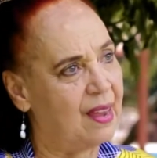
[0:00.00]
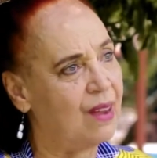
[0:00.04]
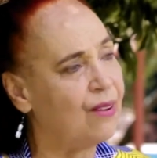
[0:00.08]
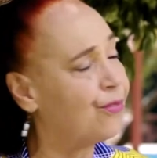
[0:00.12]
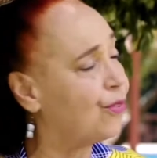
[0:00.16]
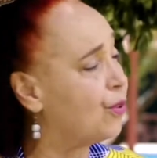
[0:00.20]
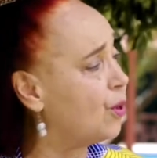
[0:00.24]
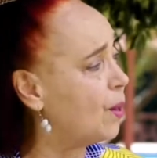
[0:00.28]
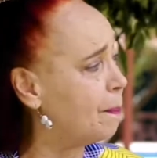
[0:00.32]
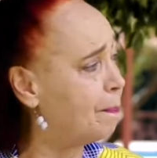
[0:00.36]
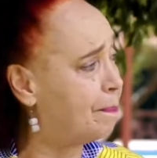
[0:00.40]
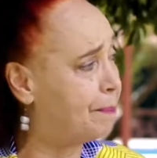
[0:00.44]

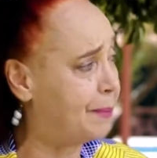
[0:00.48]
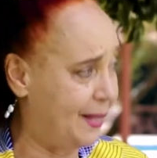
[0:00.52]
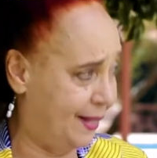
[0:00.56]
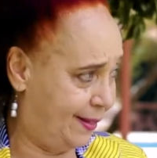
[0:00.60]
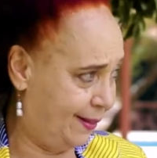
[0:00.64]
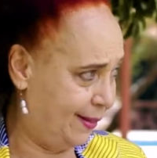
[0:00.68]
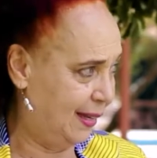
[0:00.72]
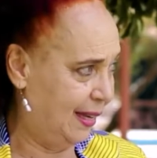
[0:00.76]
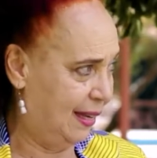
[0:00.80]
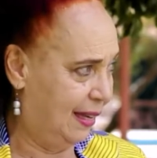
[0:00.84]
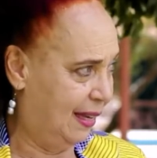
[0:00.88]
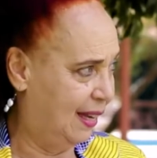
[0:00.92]
If you're
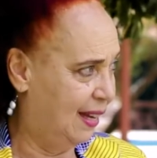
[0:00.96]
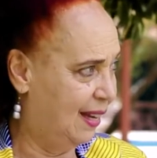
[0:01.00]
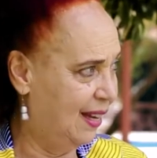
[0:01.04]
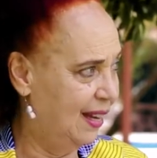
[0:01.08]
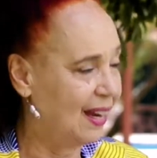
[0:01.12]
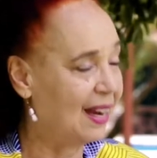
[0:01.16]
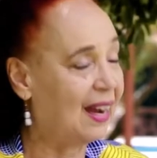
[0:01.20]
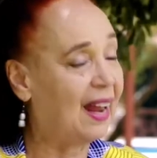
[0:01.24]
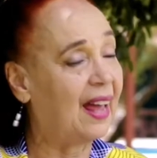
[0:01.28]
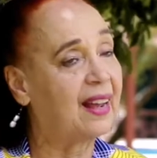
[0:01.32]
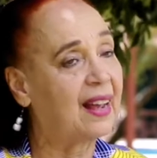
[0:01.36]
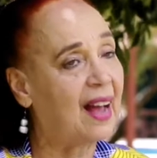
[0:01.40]
busy,
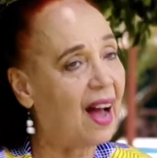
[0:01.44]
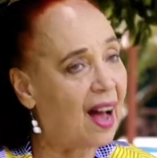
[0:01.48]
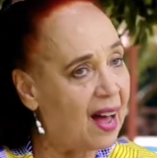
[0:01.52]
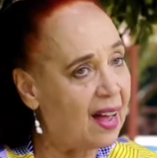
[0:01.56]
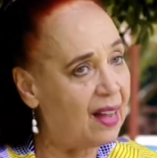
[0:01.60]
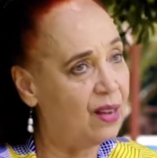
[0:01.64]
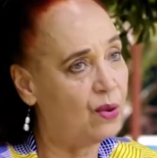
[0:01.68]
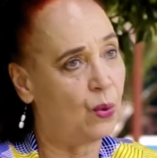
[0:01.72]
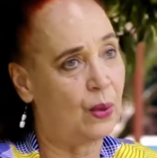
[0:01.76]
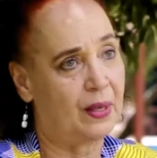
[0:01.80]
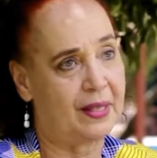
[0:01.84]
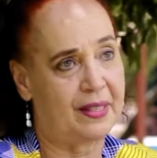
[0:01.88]
like
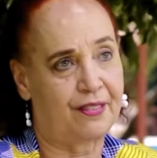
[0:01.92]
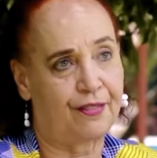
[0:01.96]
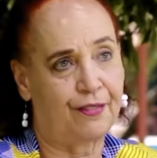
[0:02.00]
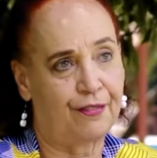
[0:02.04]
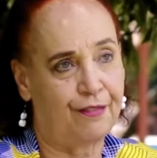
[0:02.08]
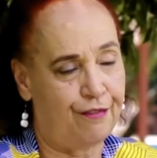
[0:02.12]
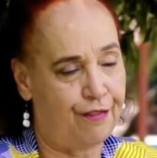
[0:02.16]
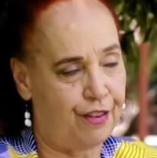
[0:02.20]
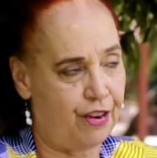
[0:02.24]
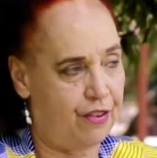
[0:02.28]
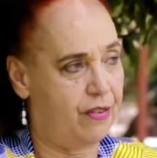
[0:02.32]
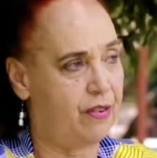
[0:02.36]
I was
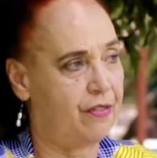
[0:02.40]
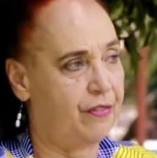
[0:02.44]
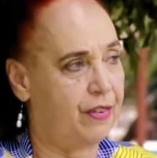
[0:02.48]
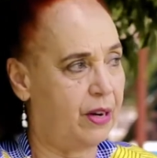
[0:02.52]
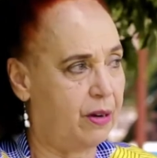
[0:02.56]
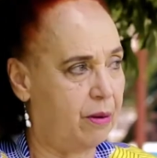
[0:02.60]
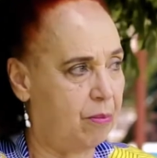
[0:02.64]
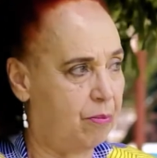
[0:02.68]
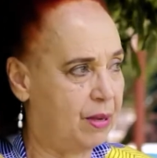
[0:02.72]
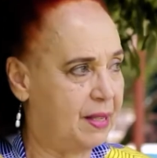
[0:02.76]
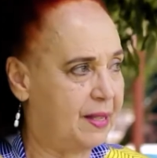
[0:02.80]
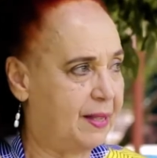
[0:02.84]
very,
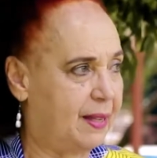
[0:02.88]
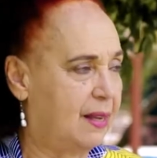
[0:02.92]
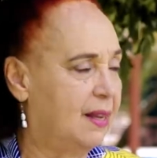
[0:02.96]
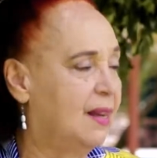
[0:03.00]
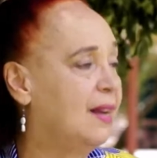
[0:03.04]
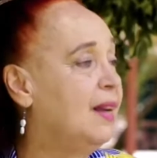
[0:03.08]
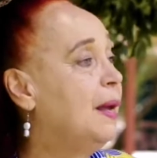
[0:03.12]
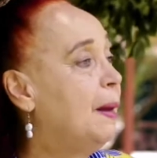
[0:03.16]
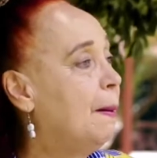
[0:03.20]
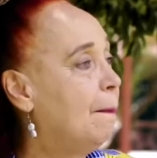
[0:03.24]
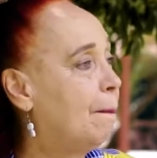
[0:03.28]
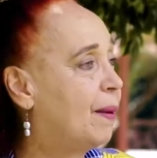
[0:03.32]
very busy,
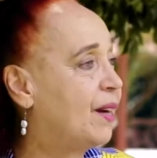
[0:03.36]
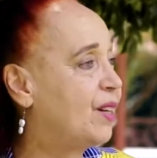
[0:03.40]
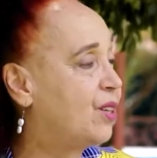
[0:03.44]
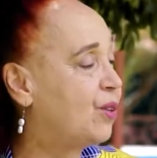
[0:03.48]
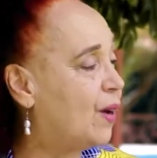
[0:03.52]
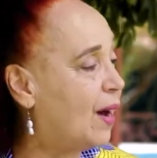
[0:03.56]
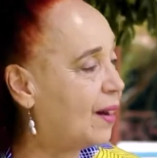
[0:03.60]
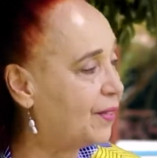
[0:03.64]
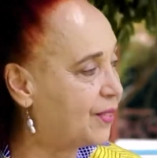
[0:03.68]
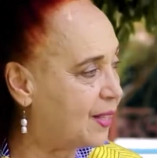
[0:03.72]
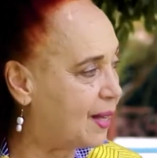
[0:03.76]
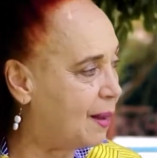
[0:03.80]
but
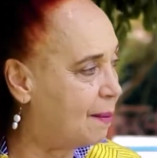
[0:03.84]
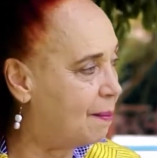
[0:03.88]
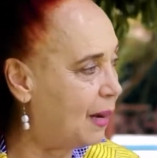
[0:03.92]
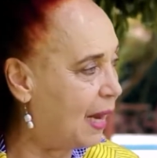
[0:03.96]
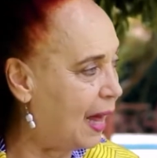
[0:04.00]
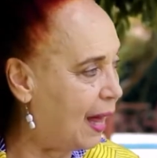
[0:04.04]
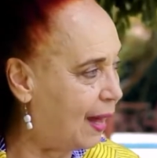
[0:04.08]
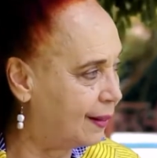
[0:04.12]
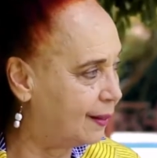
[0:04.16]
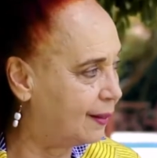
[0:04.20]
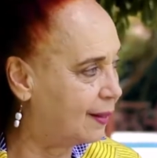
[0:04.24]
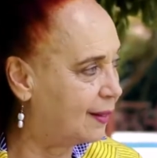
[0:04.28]
you have some
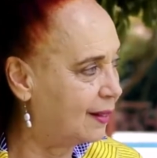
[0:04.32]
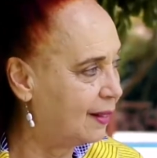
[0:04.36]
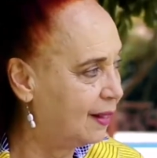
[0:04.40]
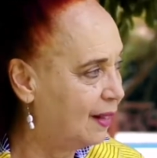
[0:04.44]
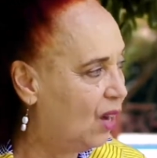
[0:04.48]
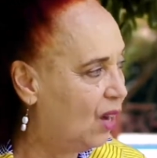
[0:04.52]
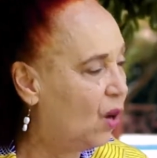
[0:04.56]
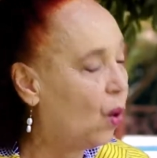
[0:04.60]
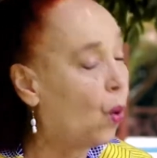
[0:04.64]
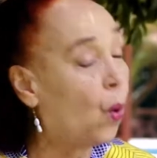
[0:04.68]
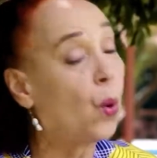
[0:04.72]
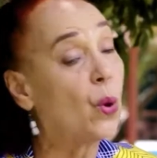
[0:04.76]
land,
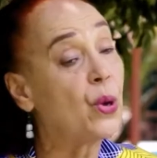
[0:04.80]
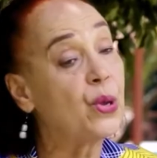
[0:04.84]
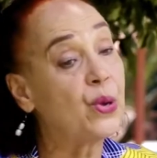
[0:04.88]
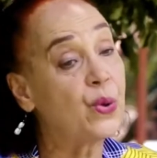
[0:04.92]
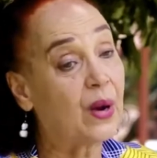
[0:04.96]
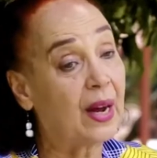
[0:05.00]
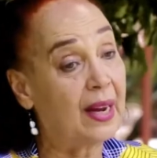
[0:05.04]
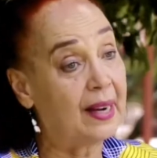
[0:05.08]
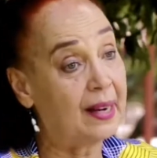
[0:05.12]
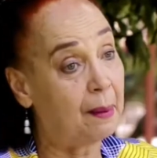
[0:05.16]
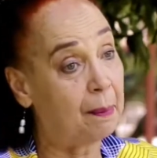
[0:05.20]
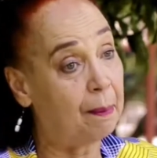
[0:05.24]
or you
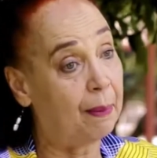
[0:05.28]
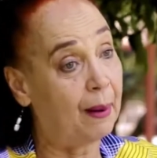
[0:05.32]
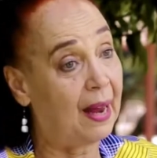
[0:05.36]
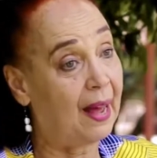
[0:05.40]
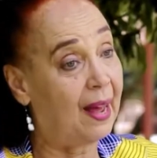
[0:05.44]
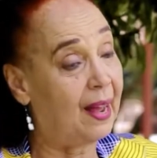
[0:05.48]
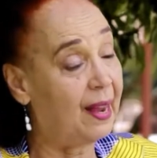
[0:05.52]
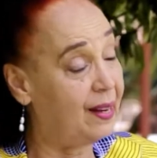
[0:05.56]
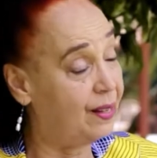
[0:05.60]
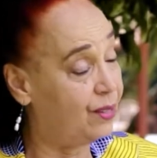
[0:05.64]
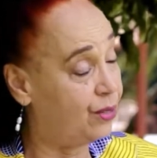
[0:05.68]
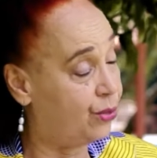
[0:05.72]
can
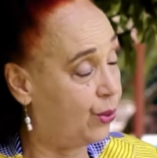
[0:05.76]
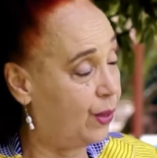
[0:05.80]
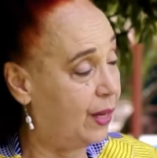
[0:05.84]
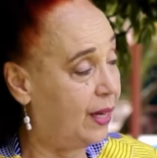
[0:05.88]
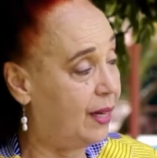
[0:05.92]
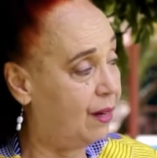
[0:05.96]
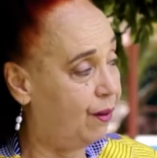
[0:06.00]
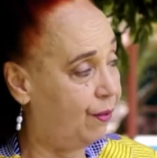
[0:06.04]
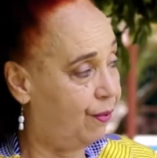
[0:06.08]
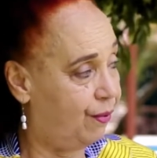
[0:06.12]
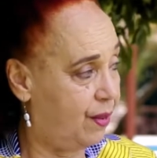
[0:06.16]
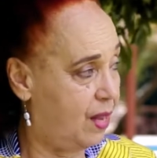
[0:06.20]
apply to
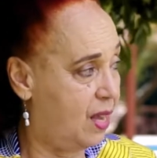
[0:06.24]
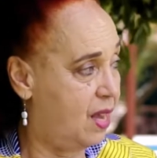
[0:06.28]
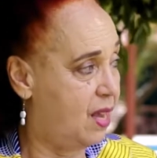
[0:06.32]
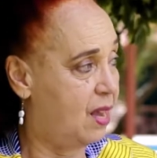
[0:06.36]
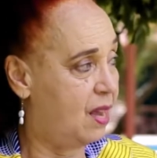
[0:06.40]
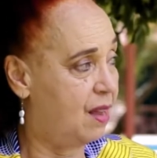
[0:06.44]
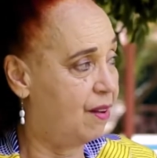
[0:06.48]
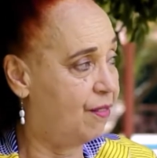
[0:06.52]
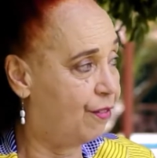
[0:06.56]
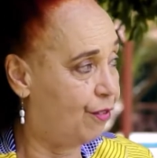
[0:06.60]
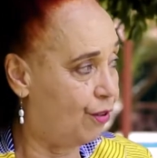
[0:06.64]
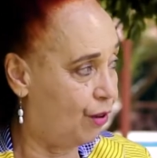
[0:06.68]

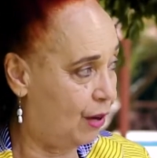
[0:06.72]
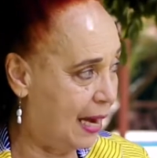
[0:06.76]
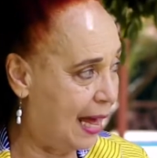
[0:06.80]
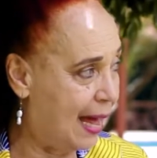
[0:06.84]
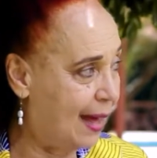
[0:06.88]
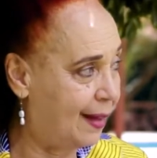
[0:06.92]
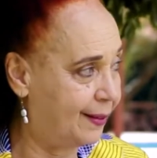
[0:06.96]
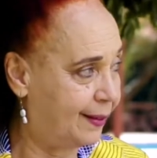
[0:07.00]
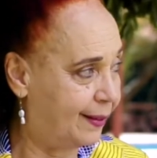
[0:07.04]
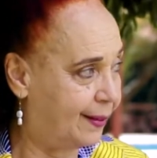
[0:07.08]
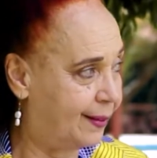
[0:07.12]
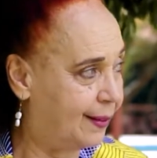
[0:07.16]
NFA for
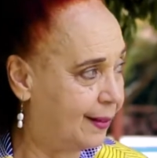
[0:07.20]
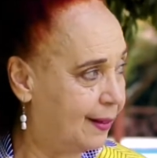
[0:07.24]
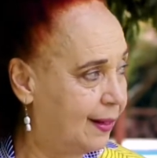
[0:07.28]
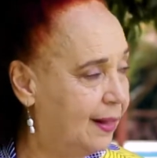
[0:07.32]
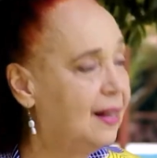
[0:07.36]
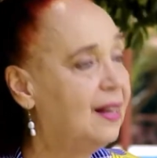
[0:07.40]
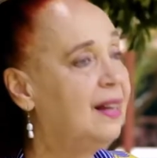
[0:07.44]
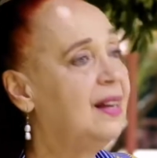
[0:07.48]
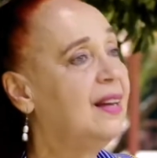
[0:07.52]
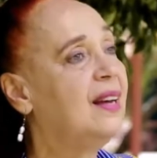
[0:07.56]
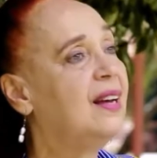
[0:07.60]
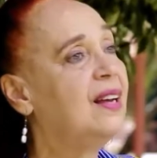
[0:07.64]
land,
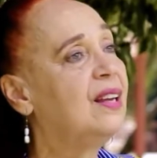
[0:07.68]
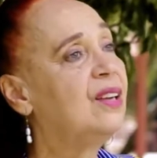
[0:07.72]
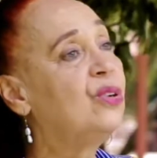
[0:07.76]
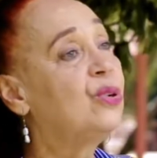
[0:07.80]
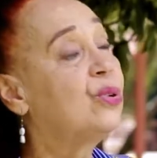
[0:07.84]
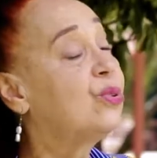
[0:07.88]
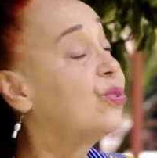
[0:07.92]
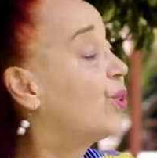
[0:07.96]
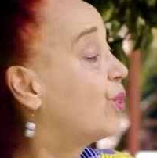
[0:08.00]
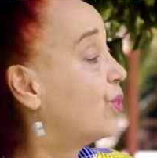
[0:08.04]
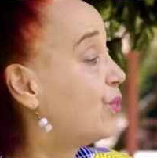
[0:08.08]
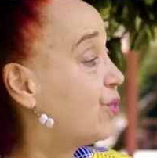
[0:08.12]

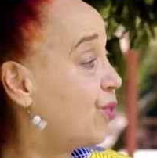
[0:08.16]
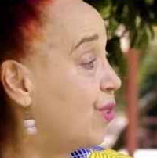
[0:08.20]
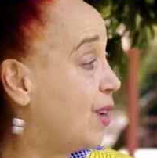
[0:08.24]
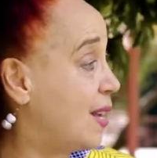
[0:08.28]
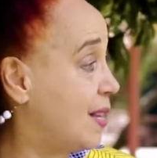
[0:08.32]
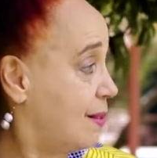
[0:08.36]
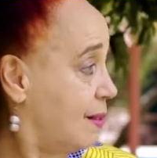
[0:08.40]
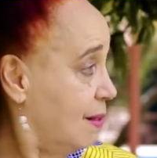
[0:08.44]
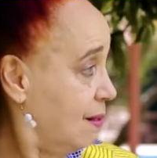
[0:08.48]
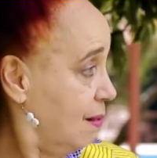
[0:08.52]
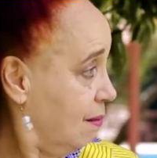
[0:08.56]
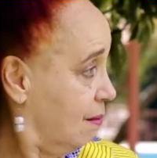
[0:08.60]
you grow
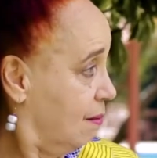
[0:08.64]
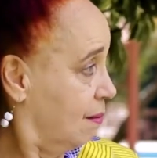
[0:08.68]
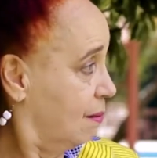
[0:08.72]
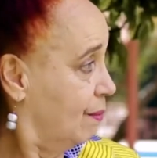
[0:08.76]
trees.